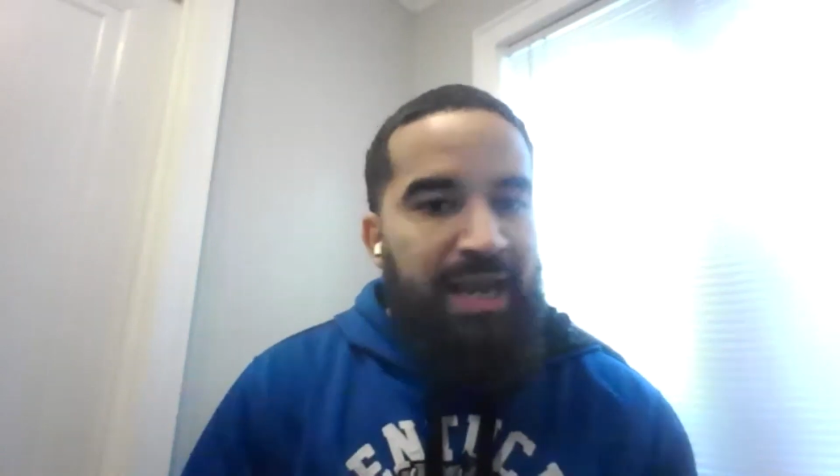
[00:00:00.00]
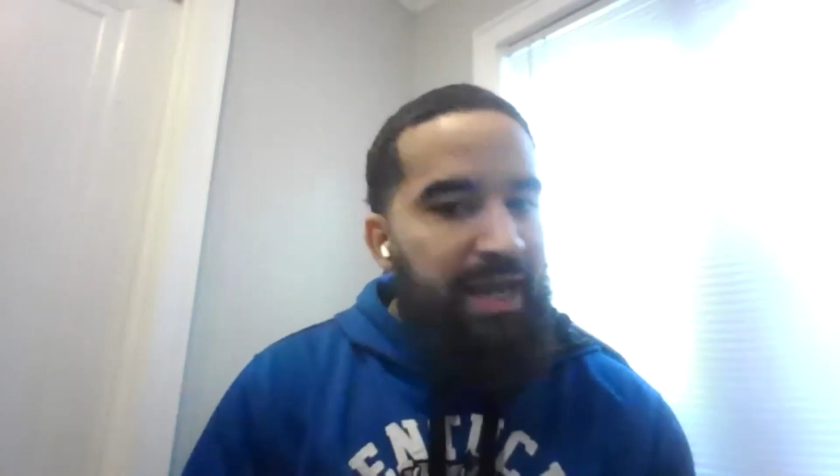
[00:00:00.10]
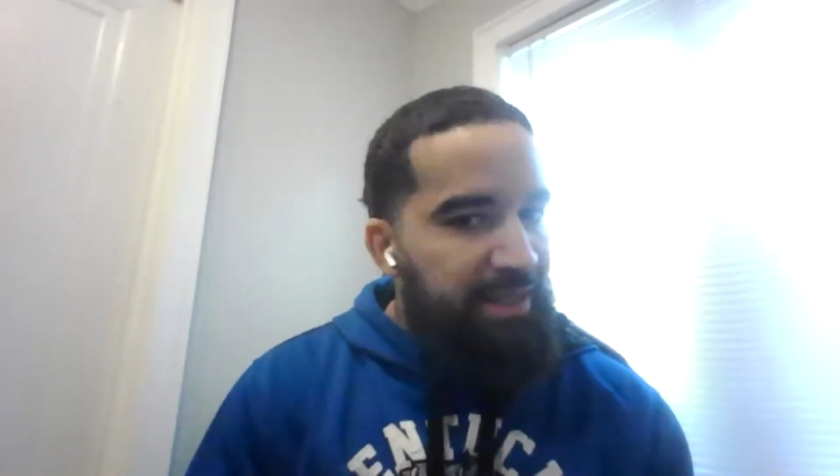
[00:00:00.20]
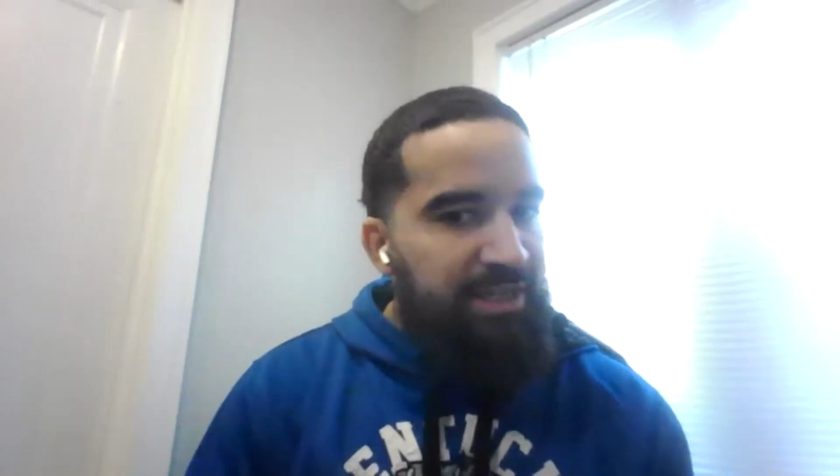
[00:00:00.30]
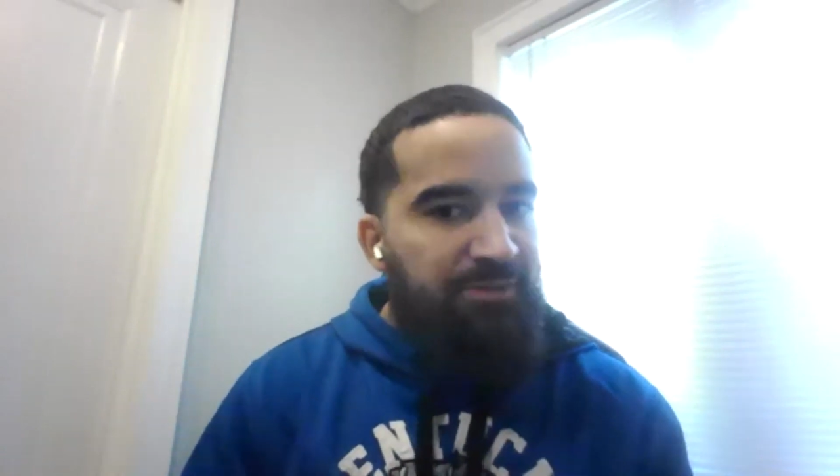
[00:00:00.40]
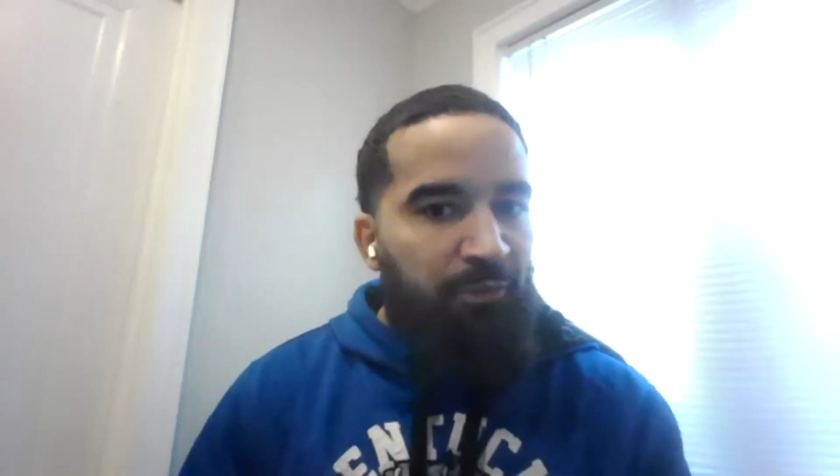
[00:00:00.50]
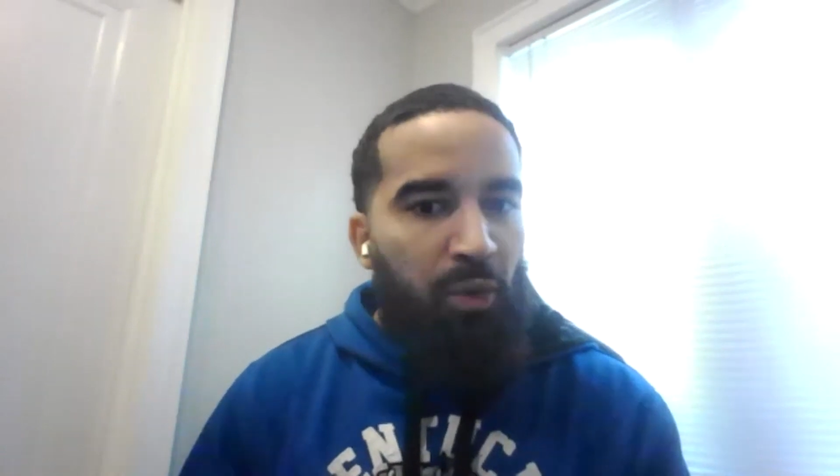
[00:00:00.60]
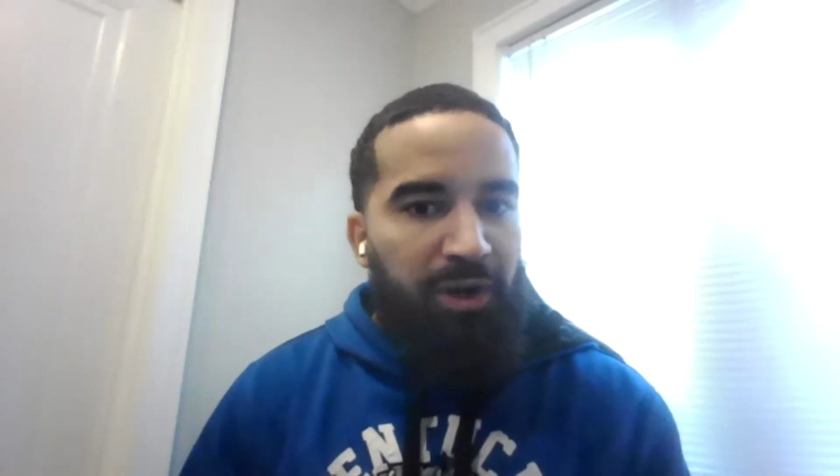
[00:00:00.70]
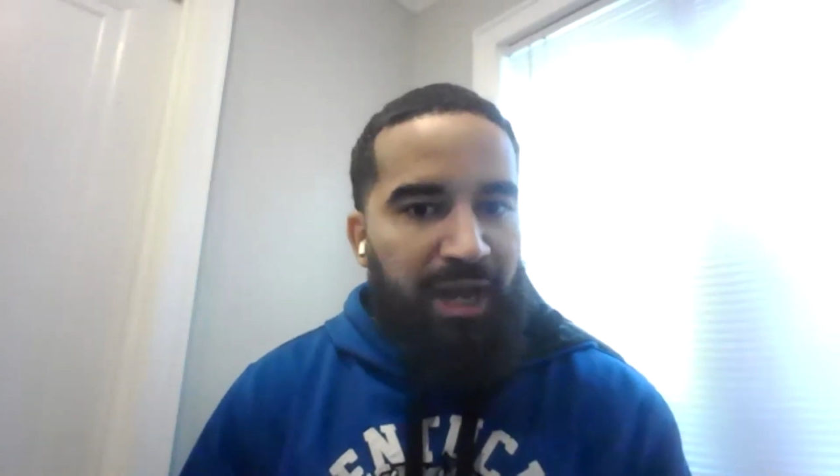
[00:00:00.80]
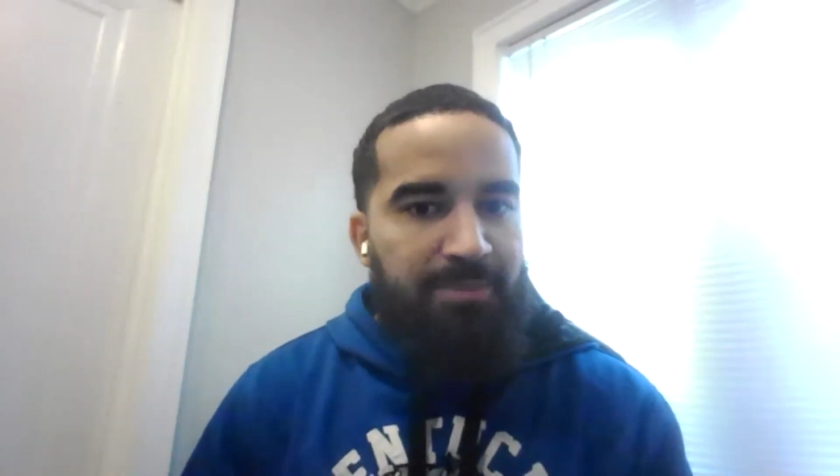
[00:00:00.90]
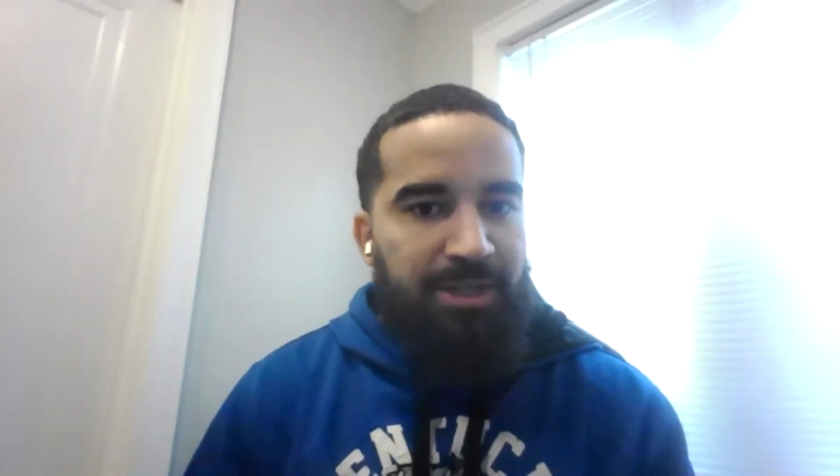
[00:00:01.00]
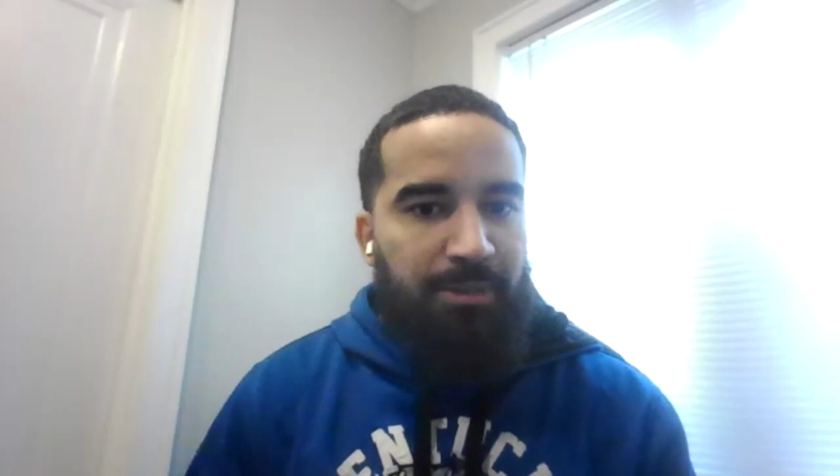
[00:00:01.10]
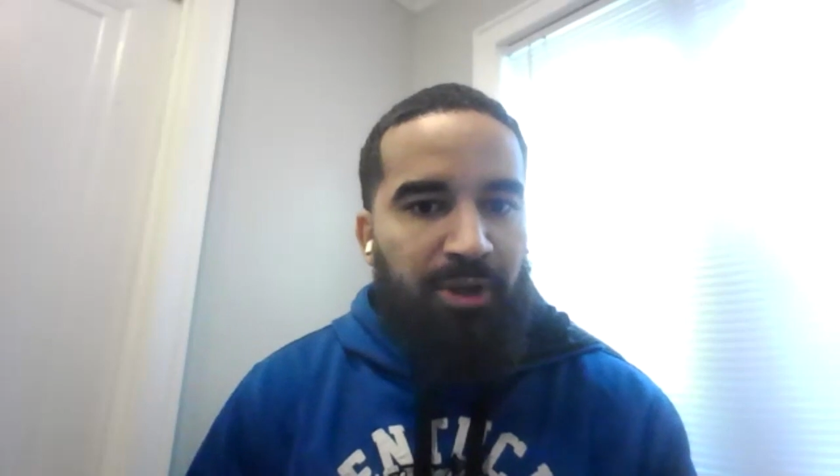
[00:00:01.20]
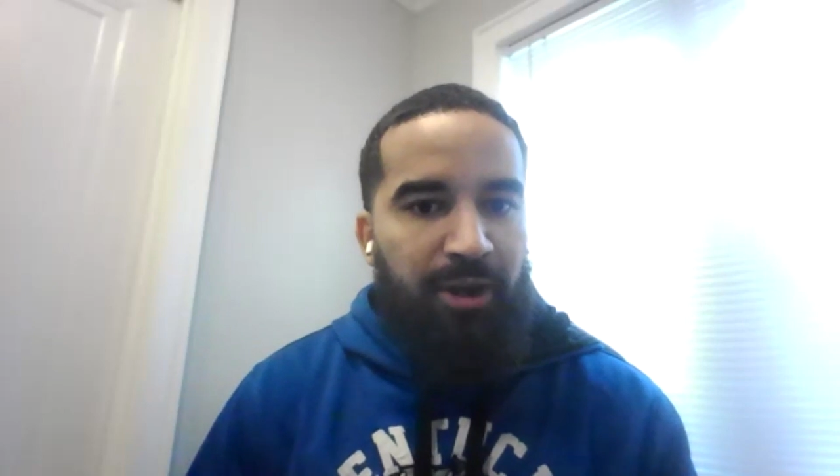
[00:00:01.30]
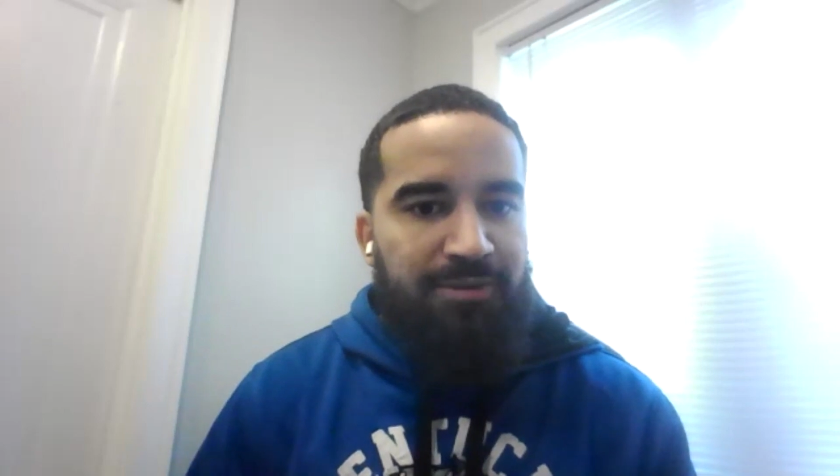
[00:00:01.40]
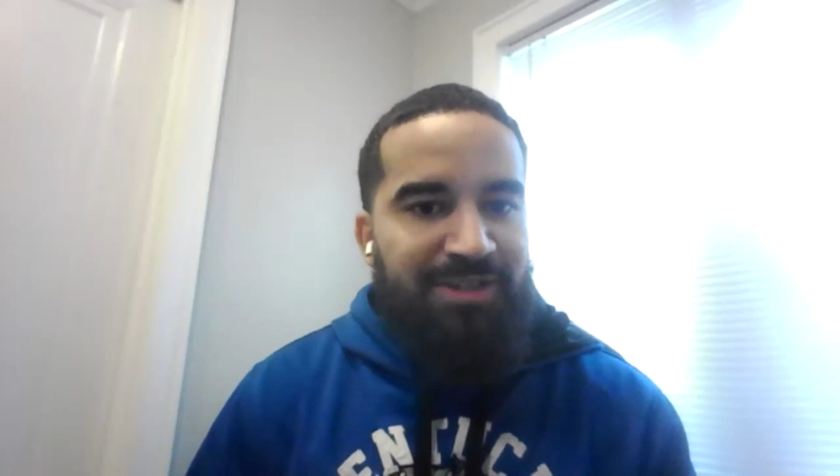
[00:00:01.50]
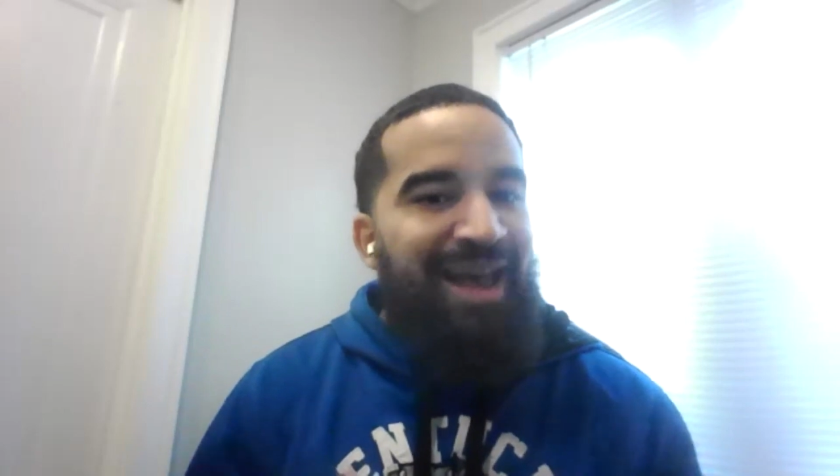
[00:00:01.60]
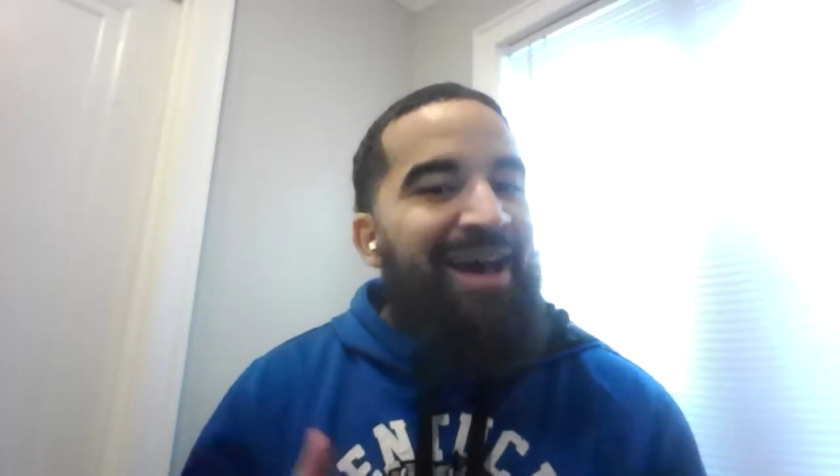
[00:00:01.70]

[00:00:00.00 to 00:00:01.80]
in these 4 games in the playoffs.